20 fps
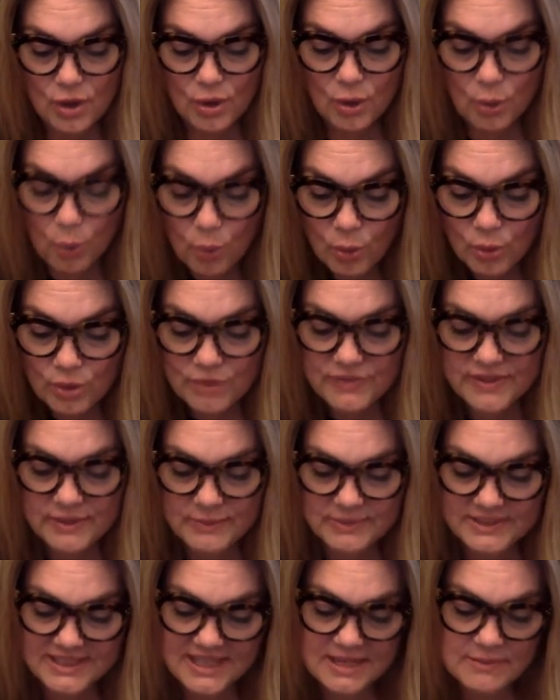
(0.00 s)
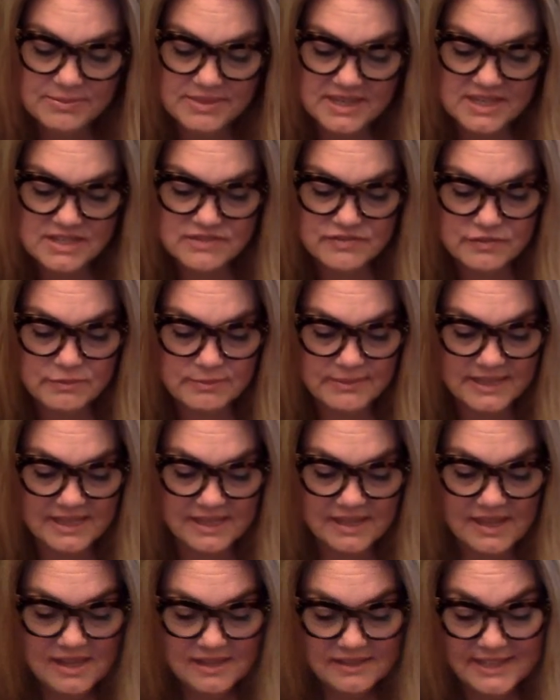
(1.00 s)
Or they would keep things from
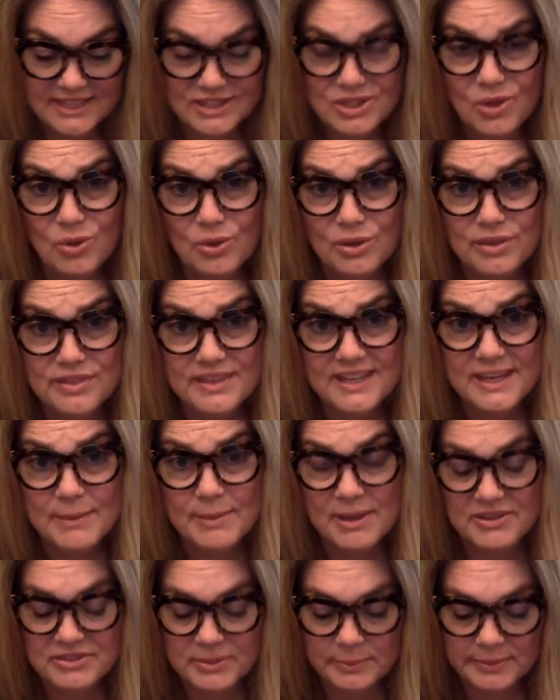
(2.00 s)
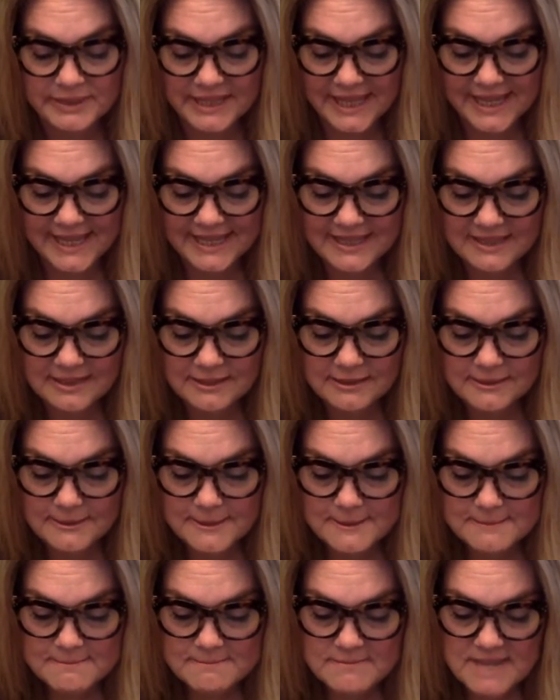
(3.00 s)
me, like the whole thing about the plague.
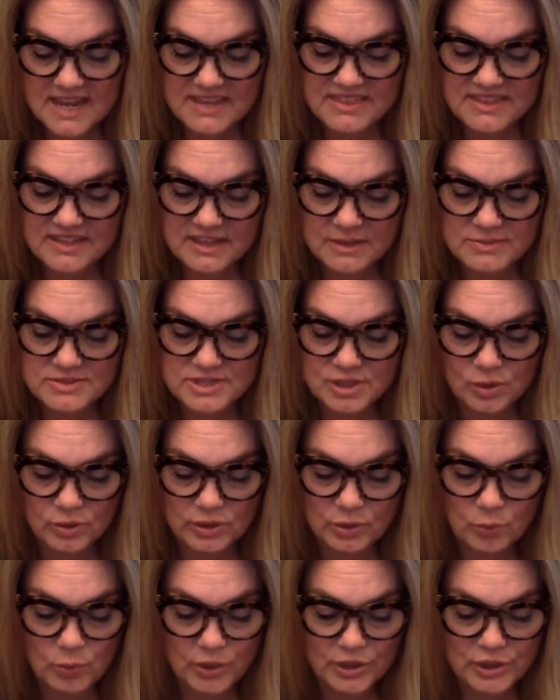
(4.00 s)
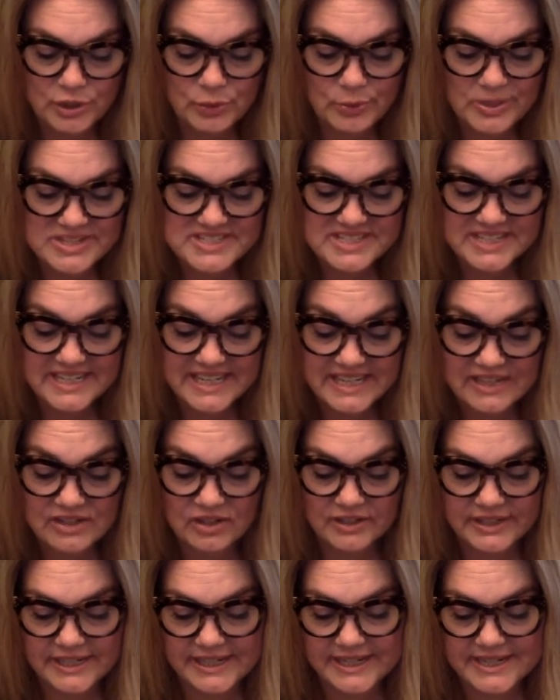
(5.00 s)
I think I was the only one who wasn't in
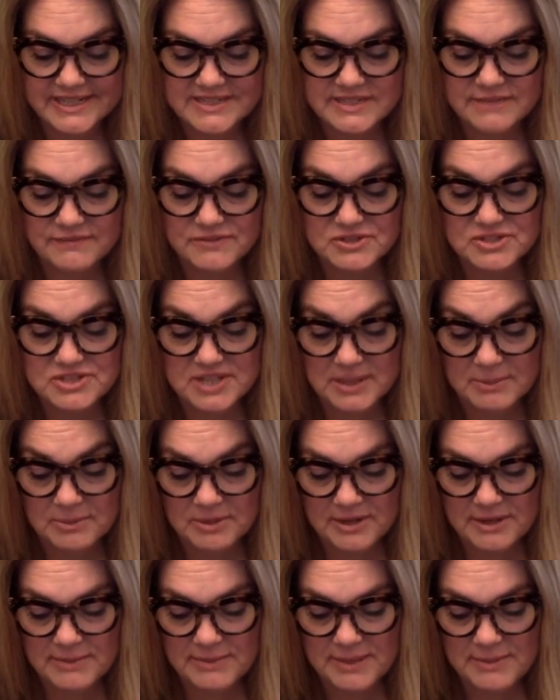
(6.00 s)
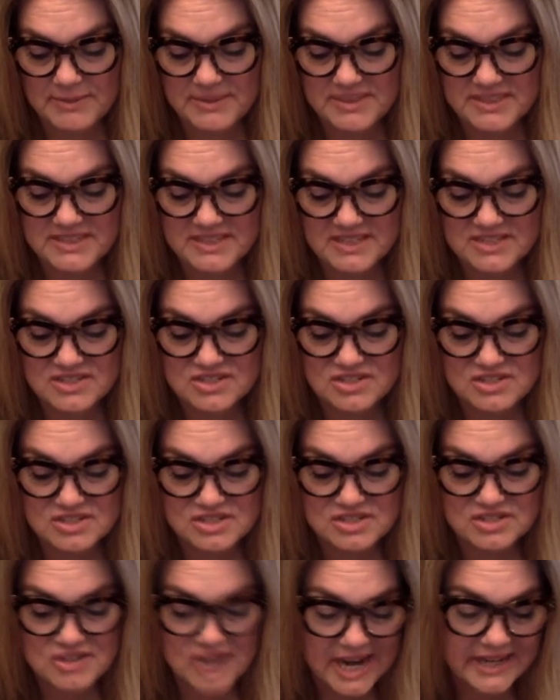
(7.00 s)
on it except for Summer and maybe the Dungeons and
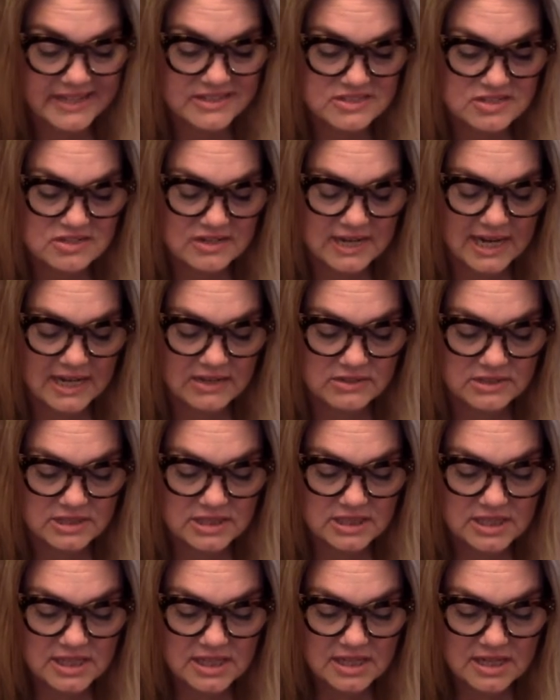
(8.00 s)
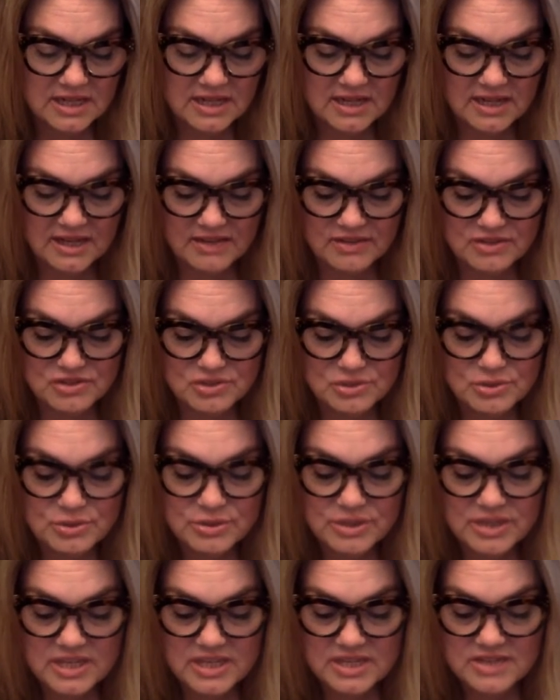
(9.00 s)
Dragons crowd. And the truth
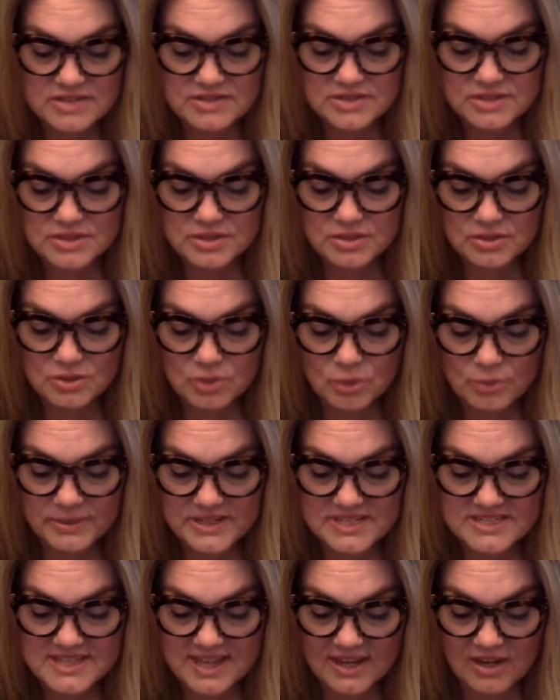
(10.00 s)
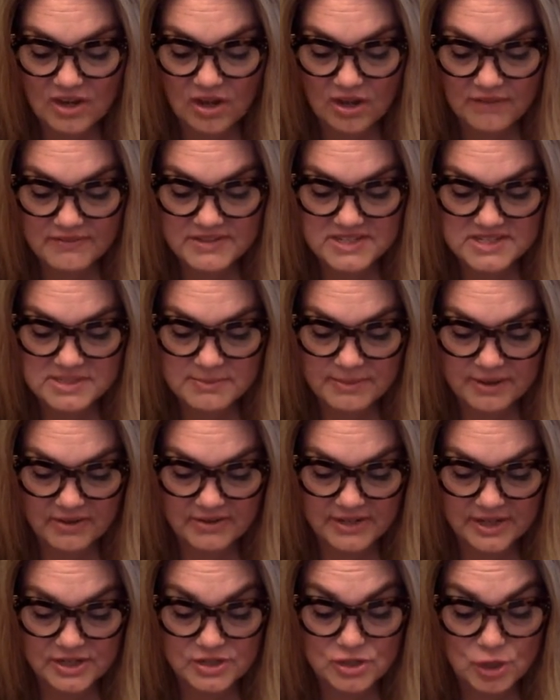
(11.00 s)
is, though nobody's that obvious about
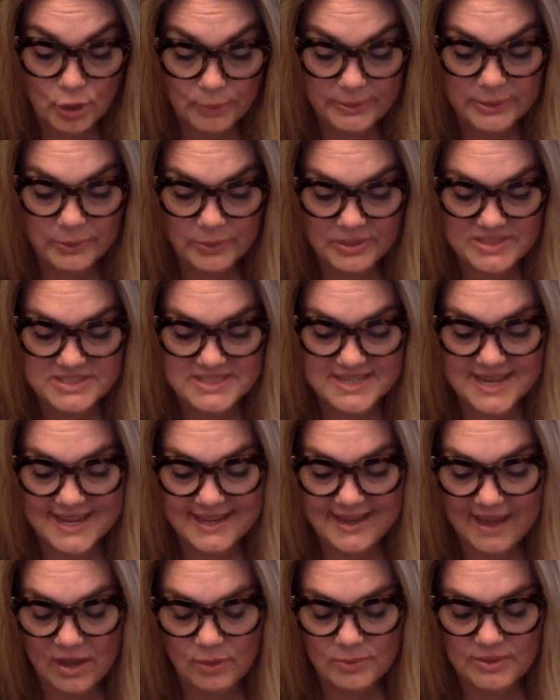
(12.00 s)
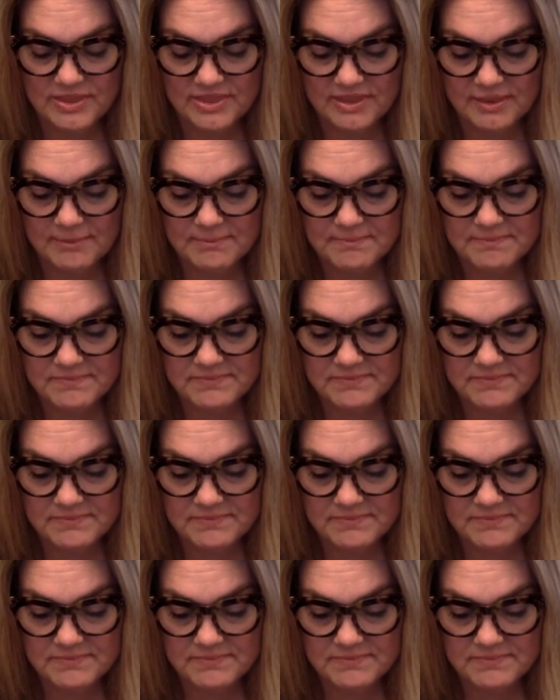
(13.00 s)
it, nobody wants to hang out with him.